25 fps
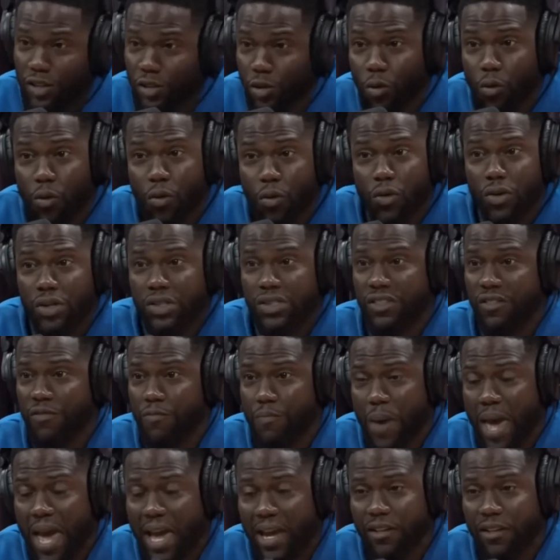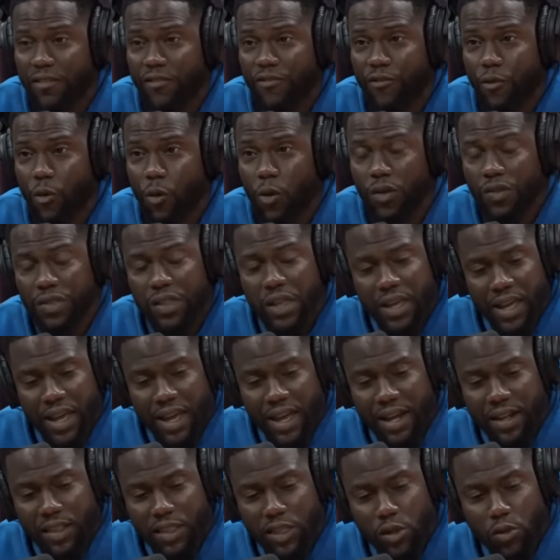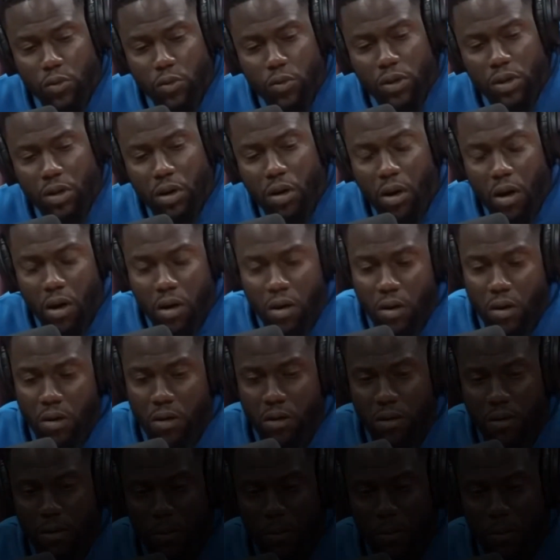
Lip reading: doors of back and forth. And through it all,